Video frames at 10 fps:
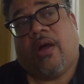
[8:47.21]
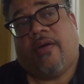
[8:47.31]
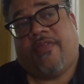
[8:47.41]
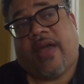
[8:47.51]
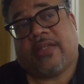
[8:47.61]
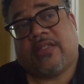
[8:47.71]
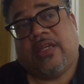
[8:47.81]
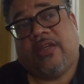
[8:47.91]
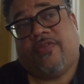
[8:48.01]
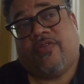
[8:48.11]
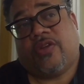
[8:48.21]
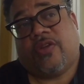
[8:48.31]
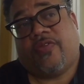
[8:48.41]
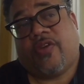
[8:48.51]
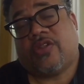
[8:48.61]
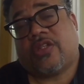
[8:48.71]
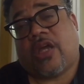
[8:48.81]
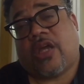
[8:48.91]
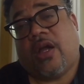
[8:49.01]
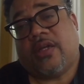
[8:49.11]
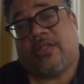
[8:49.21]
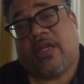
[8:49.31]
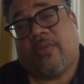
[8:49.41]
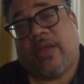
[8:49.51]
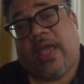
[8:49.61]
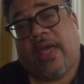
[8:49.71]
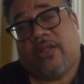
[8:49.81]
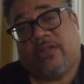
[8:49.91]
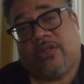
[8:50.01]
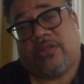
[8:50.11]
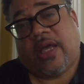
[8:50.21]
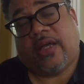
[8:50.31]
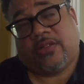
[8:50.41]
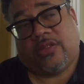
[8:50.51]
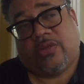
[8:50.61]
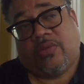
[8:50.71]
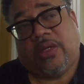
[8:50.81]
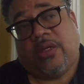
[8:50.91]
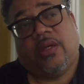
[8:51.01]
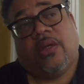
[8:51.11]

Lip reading: vaccine for the first SARS that we had in 2003.